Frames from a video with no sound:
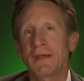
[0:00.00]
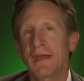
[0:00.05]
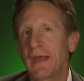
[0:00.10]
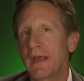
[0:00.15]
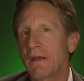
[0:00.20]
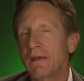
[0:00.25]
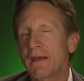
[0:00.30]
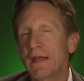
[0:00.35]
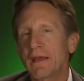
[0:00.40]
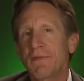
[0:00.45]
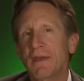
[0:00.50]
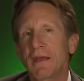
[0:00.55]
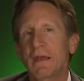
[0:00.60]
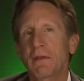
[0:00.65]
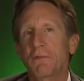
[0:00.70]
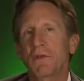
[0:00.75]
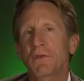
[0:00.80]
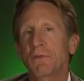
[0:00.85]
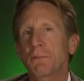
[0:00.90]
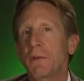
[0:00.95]

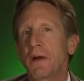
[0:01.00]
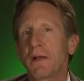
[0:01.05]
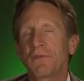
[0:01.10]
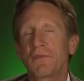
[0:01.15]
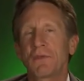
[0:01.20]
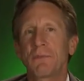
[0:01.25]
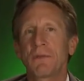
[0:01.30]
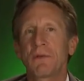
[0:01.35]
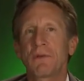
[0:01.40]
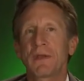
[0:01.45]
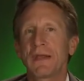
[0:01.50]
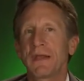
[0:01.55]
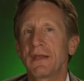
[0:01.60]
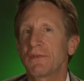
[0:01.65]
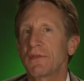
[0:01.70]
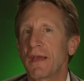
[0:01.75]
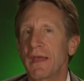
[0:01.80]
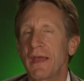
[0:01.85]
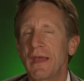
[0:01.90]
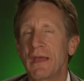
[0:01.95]
Caregiving responsibility
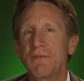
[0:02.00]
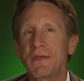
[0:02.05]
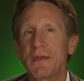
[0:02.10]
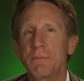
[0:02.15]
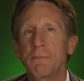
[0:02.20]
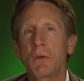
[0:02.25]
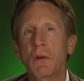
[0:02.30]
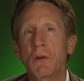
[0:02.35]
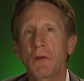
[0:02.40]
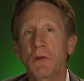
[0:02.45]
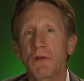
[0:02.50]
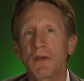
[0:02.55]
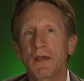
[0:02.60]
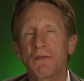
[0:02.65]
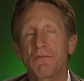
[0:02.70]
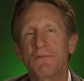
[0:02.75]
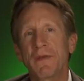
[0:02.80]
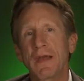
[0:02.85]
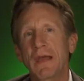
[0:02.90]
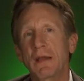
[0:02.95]
is a heavy burden.
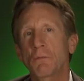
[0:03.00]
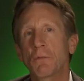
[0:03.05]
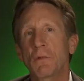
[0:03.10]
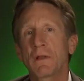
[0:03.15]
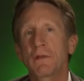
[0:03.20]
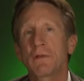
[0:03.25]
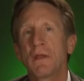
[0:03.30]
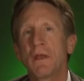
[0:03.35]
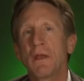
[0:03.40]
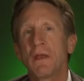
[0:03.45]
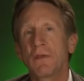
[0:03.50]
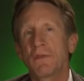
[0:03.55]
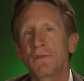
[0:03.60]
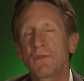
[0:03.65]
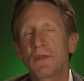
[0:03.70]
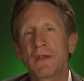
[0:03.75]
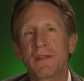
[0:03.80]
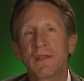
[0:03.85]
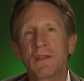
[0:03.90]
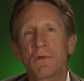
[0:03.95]
In fact, one
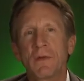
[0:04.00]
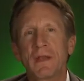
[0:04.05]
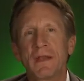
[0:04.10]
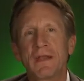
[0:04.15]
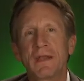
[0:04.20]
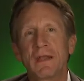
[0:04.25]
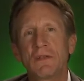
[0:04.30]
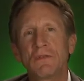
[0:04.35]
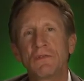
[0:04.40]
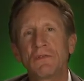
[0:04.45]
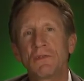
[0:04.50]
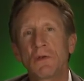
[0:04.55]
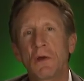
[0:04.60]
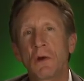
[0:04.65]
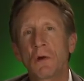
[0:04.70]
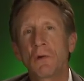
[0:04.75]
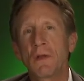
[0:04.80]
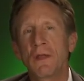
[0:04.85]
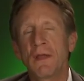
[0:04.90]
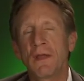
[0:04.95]
study that we did
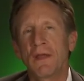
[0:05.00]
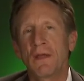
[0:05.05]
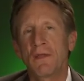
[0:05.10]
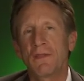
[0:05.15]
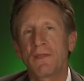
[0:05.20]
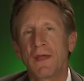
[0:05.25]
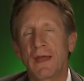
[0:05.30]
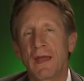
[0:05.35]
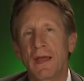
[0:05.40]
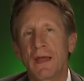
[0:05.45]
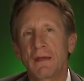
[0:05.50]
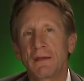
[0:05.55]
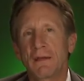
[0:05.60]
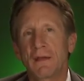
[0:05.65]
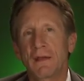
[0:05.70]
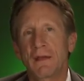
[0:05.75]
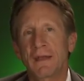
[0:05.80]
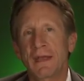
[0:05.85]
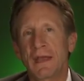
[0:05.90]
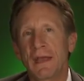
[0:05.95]
showed
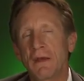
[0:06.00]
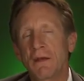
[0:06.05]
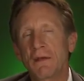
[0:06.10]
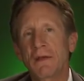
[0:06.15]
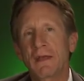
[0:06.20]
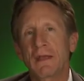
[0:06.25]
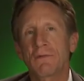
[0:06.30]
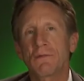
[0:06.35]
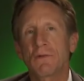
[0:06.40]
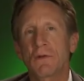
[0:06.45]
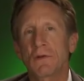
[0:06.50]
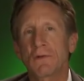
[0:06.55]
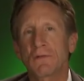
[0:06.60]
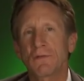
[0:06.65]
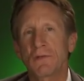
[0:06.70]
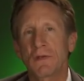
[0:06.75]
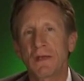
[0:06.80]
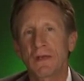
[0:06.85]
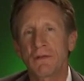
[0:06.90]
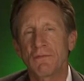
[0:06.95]
that uh,
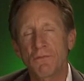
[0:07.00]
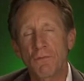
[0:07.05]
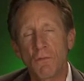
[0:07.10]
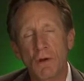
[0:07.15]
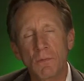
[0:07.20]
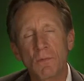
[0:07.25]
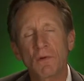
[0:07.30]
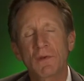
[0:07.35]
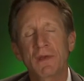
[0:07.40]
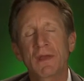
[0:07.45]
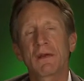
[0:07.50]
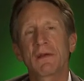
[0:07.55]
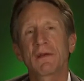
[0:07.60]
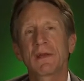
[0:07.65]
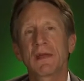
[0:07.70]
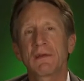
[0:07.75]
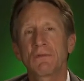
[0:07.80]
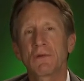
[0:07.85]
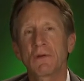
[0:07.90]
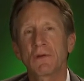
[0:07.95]
caregivers, uh, informal
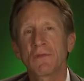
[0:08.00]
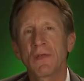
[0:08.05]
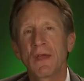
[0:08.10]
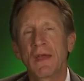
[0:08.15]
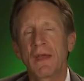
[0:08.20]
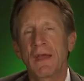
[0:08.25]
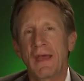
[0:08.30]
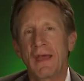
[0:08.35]
caregivers,